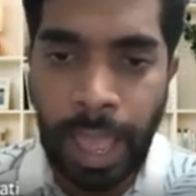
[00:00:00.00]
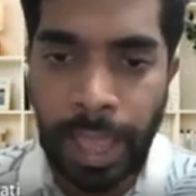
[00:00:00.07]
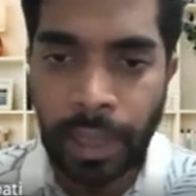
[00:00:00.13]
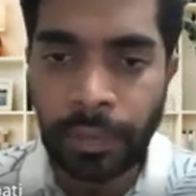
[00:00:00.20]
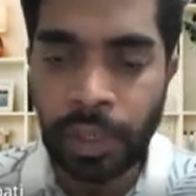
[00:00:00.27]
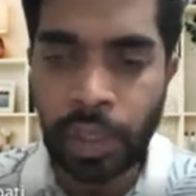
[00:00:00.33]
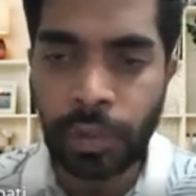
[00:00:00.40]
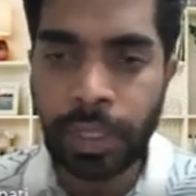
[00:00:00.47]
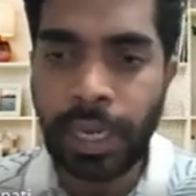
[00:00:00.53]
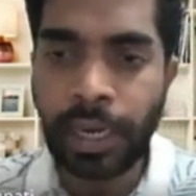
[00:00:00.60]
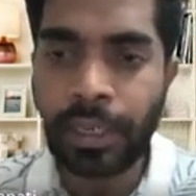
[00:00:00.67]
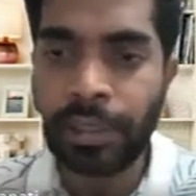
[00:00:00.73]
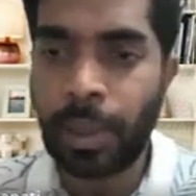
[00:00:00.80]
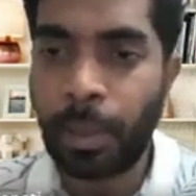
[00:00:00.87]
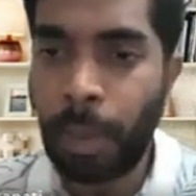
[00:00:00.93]
egg which we
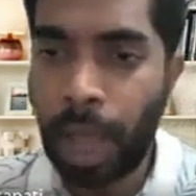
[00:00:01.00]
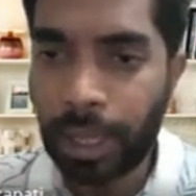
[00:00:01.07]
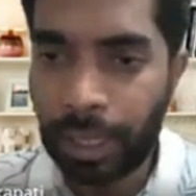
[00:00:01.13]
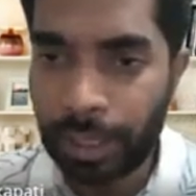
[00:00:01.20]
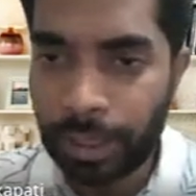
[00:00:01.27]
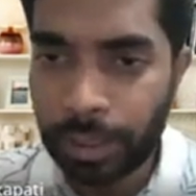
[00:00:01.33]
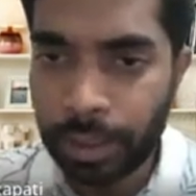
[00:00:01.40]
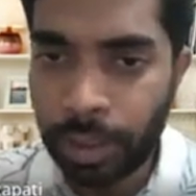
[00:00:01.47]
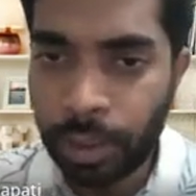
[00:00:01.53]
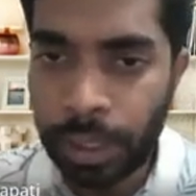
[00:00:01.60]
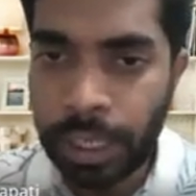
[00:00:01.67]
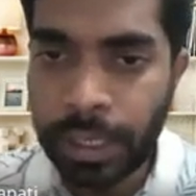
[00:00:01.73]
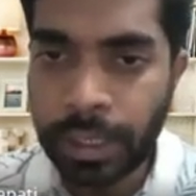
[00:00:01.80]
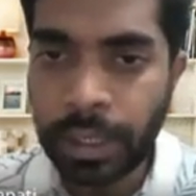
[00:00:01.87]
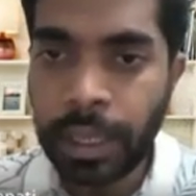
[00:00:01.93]
get in the market
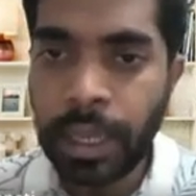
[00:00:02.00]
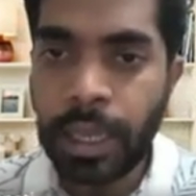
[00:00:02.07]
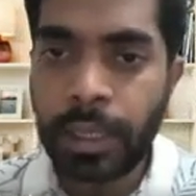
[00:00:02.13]
to eat.